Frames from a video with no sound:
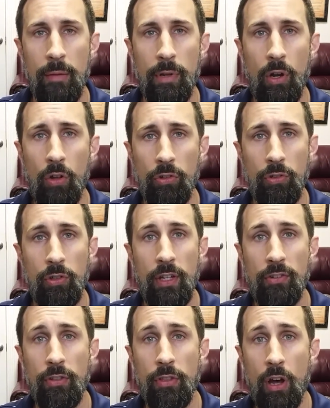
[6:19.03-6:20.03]
but also to
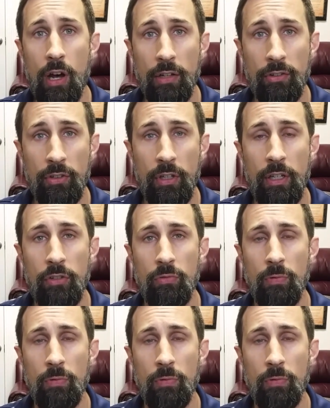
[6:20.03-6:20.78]
his thoughts, his